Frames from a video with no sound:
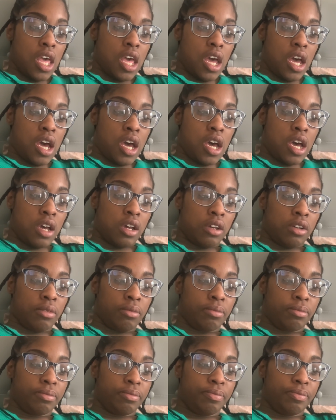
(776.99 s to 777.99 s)

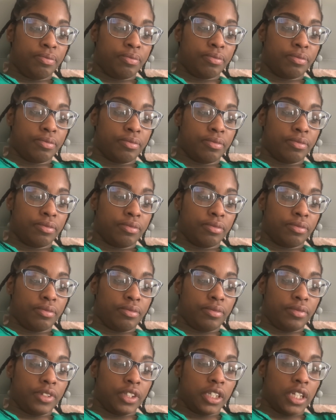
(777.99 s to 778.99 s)
Um
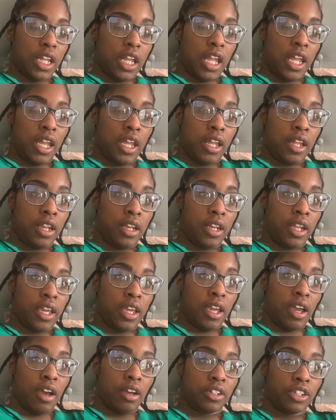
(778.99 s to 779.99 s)
and they
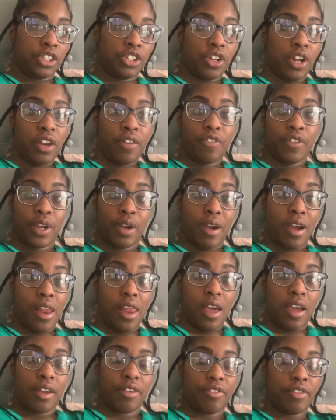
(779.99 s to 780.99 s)
all just trying to figure out life